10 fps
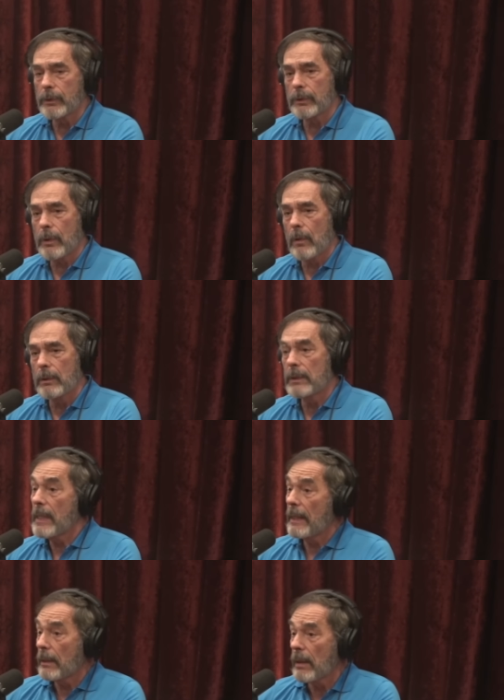is called A
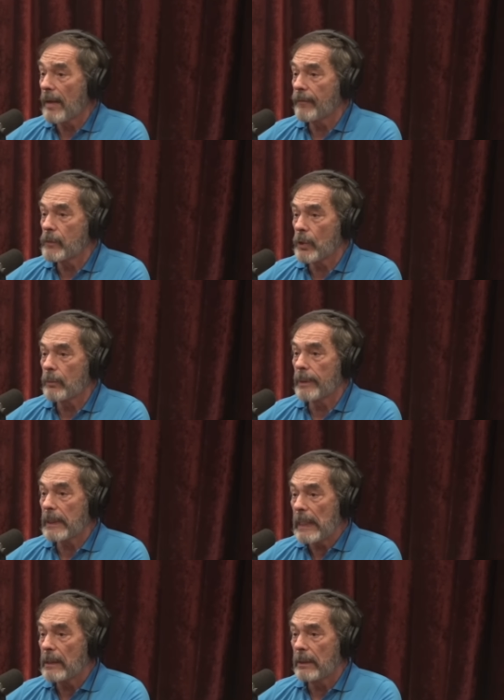Day in the Life of Gerald
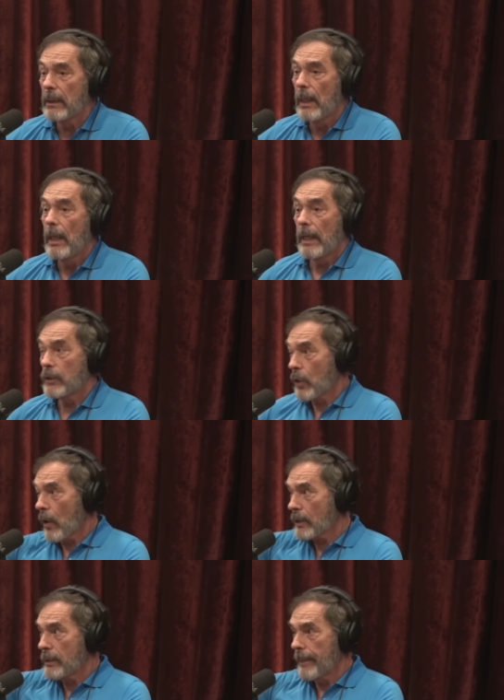McClellan and
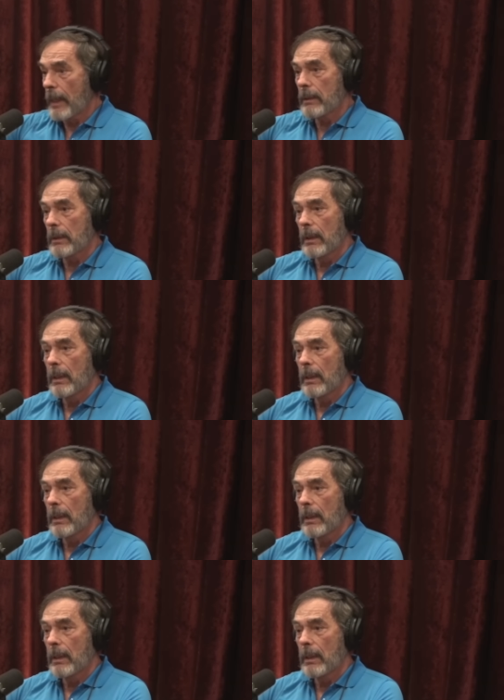talks about